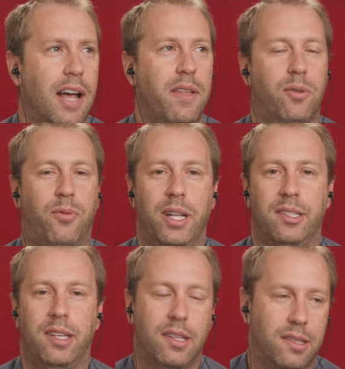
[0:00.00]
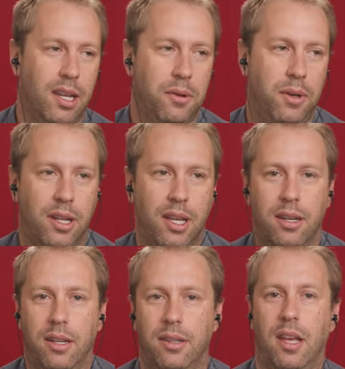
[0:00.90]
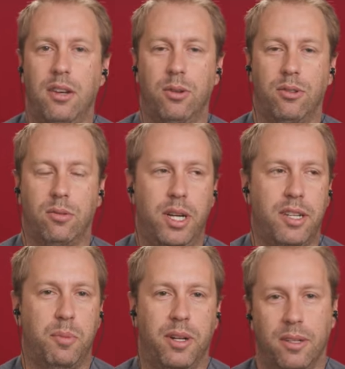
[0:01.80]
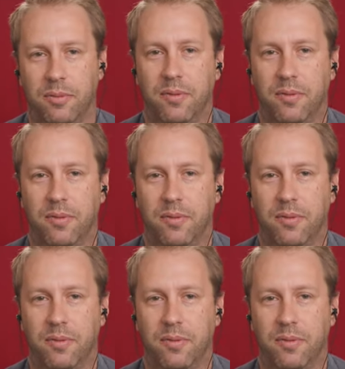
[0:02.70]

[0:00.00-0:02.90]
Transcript: And then a friend says, hey, you need to get a Nintendo Switch because